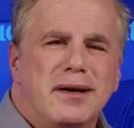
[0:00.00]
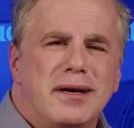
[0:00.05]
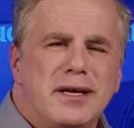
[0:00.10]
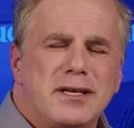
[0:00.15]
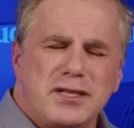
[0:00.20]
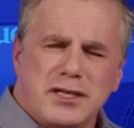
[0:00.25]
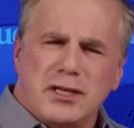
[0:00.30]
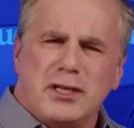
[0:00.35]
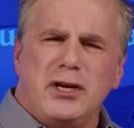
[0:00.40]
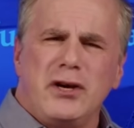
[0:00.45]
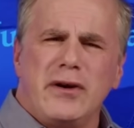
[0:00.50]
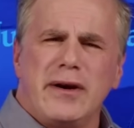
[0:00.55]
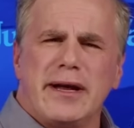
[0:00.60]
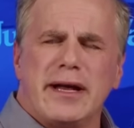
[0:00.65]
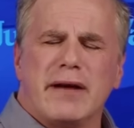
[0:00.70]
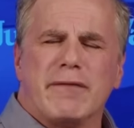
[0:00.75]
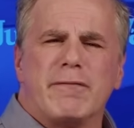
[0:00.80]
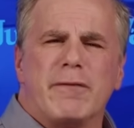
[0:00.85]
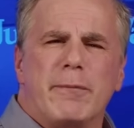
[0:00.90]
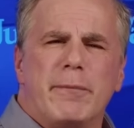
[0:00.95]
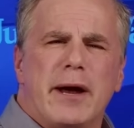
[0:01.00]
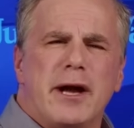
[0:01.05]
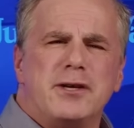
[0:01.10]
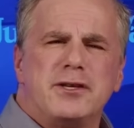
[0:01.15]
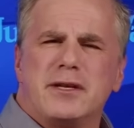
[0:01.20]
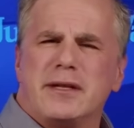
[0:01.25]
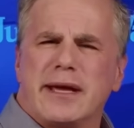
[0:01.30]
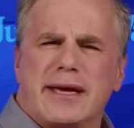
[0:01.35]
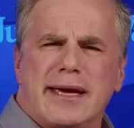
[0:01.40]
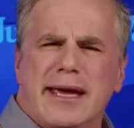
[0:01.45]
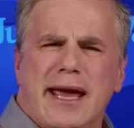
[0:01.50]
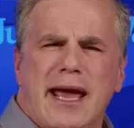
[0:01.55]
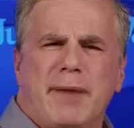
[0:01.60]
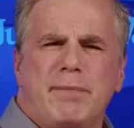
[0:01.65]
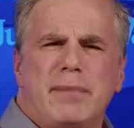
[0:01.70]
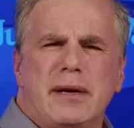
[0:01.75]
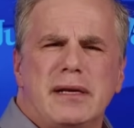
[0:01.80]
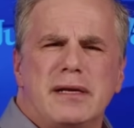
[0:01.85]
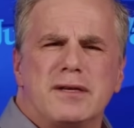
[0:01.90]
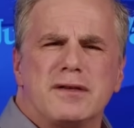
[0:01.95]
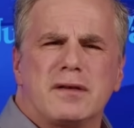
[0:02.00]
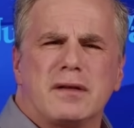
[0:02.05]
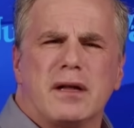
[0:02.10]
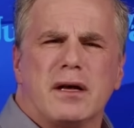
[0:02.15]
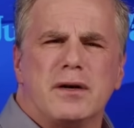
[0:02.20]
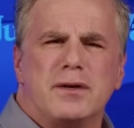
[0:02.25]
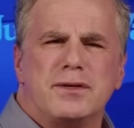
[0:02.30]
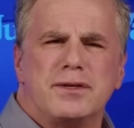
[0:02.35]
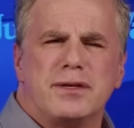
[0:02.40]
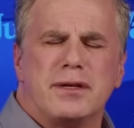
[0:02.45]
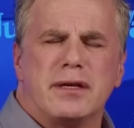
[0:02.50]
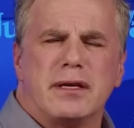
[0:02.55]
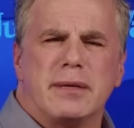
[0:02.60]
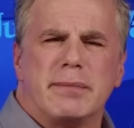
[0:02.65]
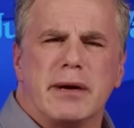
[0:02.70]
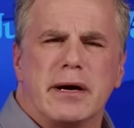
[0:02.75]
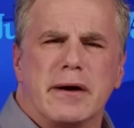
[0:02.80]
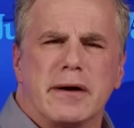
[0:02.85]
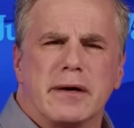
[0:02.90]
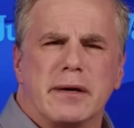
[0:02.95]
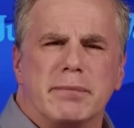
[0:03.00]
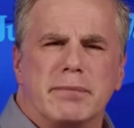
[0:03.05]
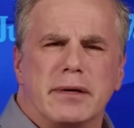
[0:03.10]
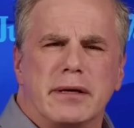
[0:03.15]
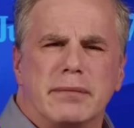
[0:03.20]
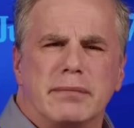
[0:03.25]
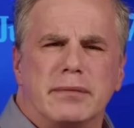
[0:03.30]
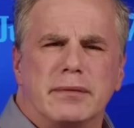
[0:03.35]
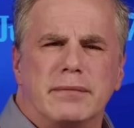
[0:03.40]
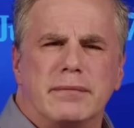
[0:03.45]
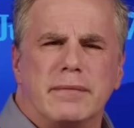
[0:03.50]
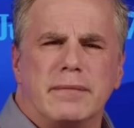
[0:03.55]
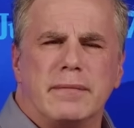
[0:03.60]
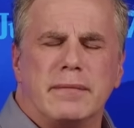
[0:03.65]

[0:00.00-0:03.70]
is security information that can't be disclosed to the American people.